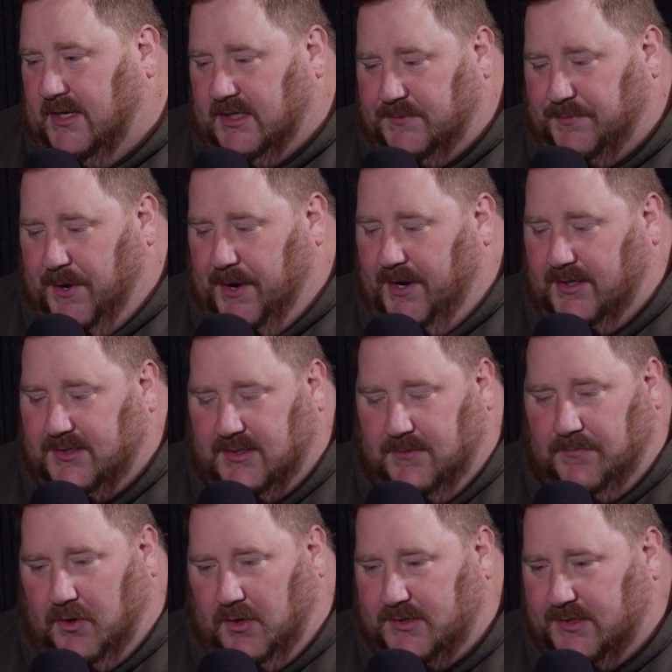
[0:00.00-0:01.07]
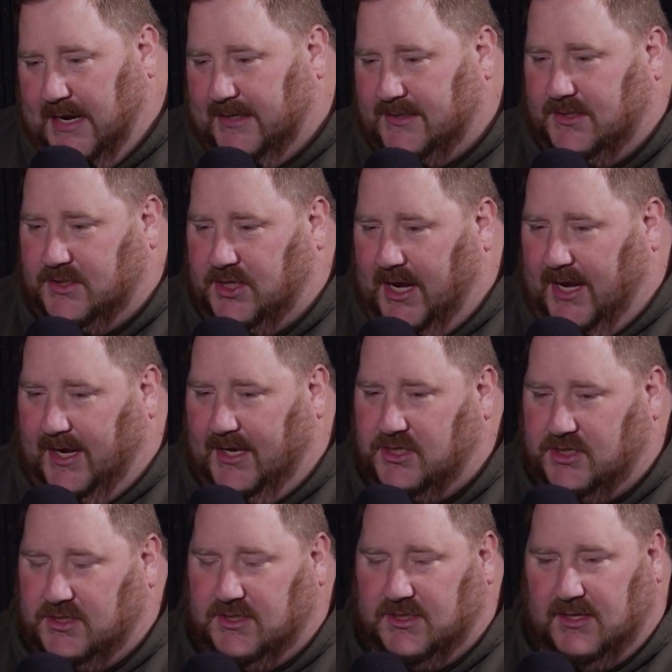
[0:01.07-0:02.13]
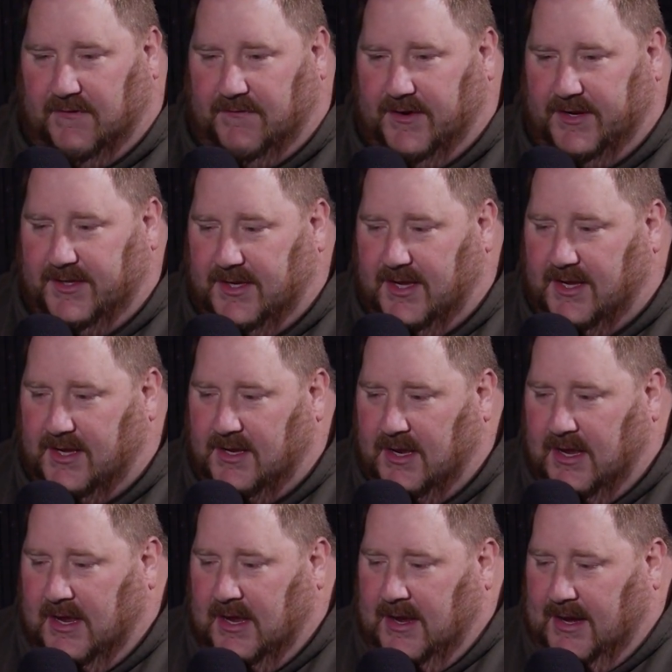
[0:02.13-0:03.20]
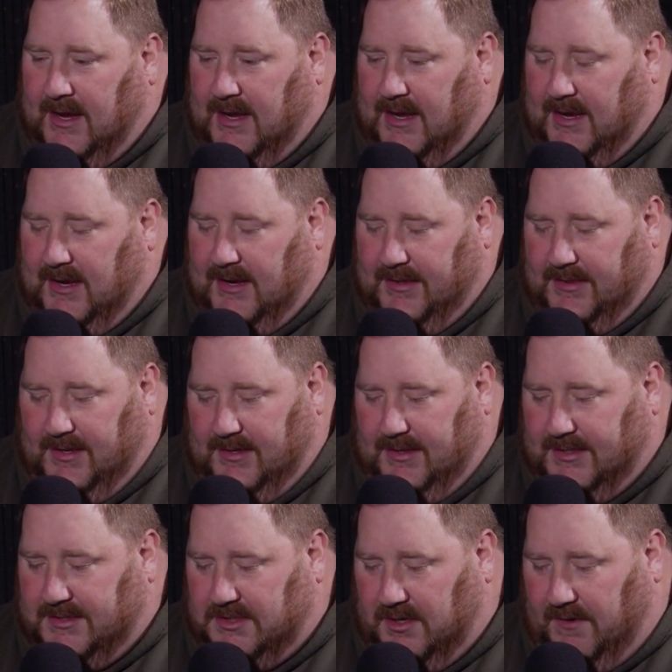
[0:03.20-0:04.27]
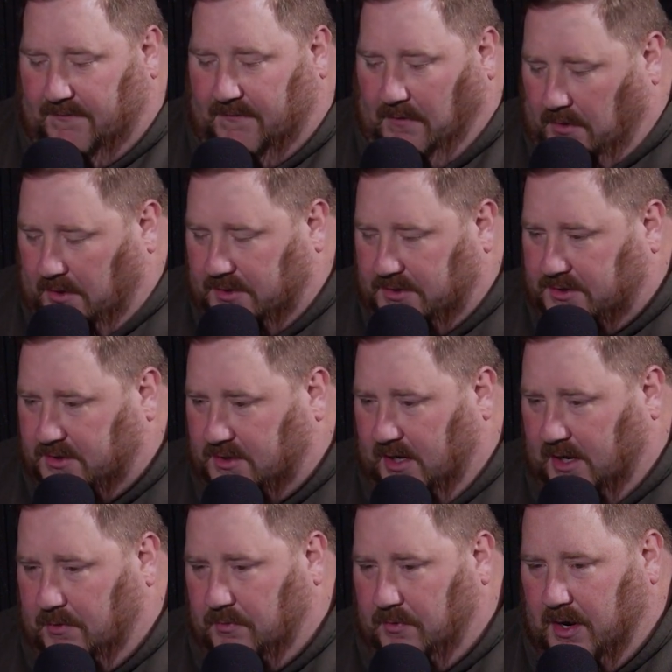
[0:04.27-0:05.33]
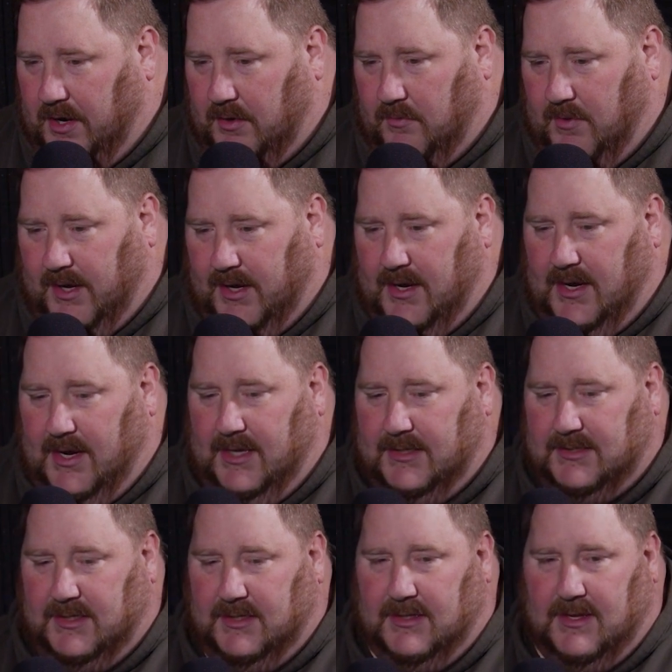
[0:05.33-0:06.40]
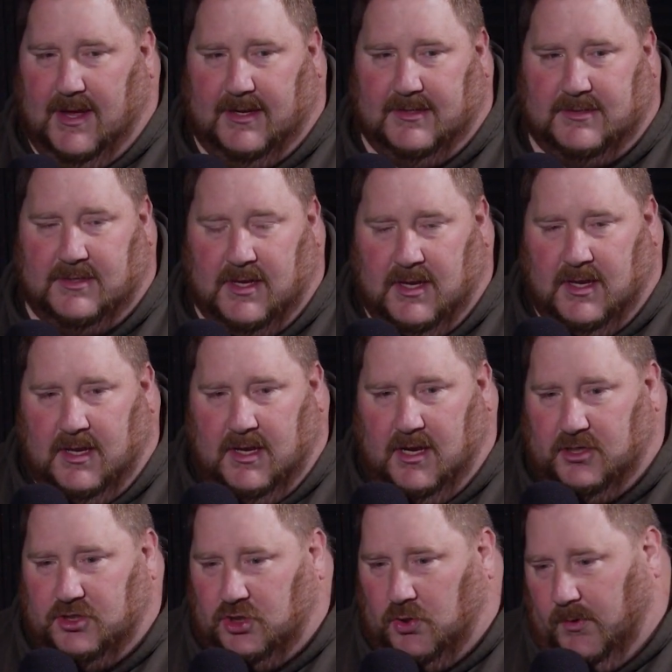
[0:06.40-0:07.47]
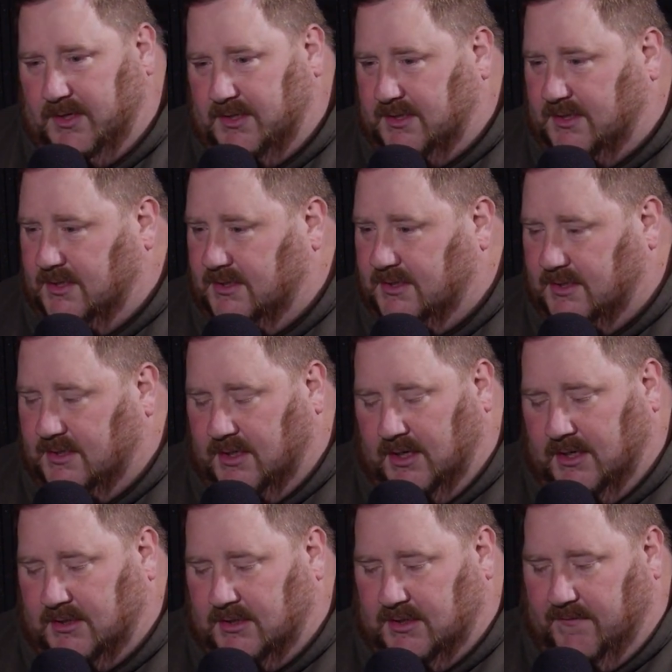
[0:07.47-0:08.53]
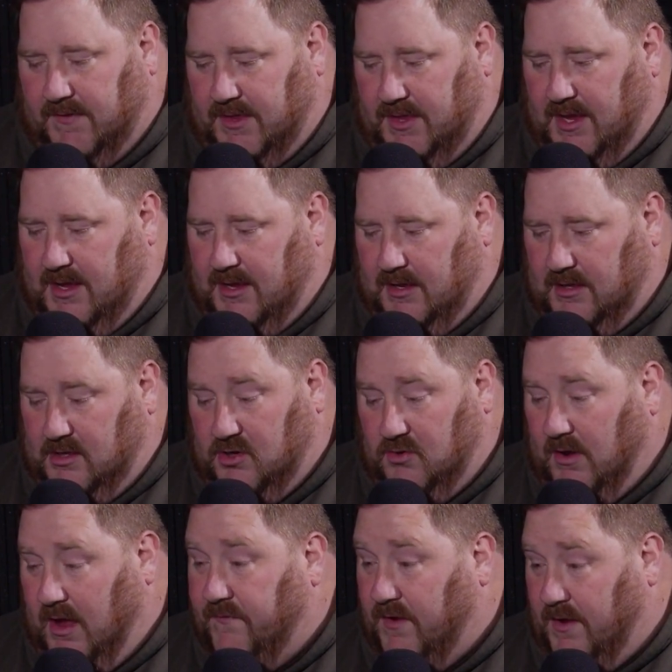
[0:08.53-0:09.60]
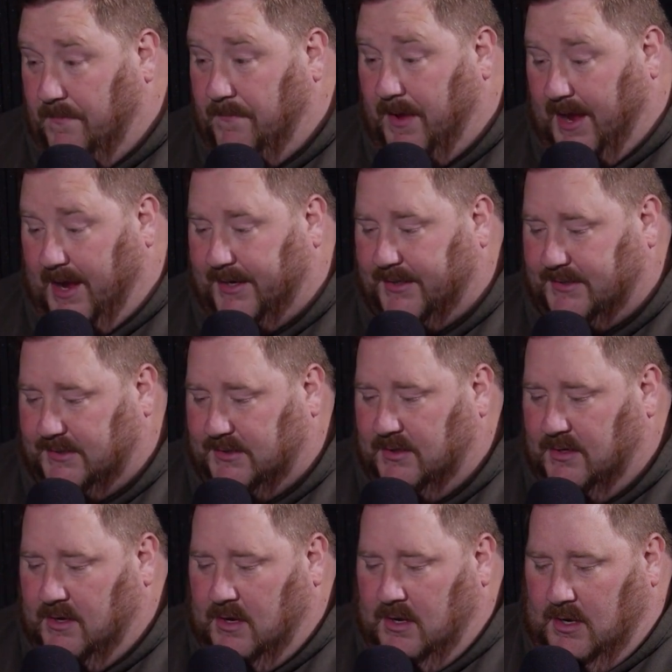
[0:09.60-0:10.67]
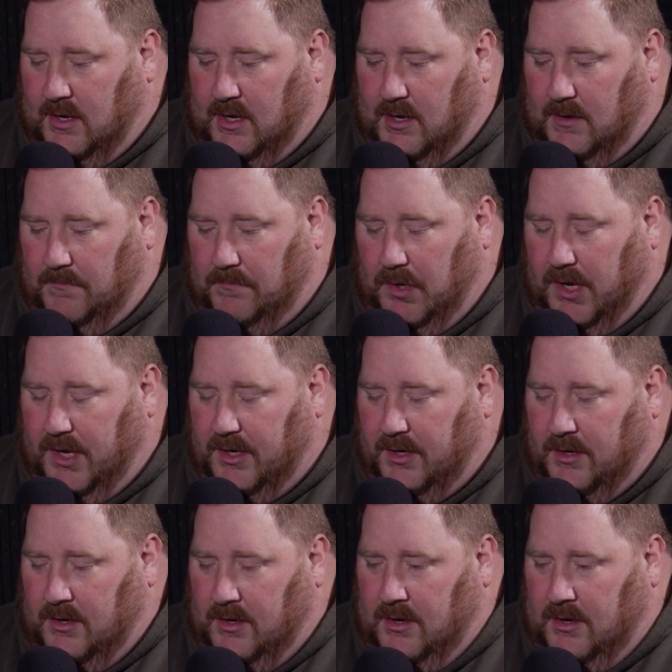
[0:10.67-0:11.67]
experienced, some parts had to change and stuff like that. And I think that stuff hurts in recognizing that choices and stuff like that do have impacts. But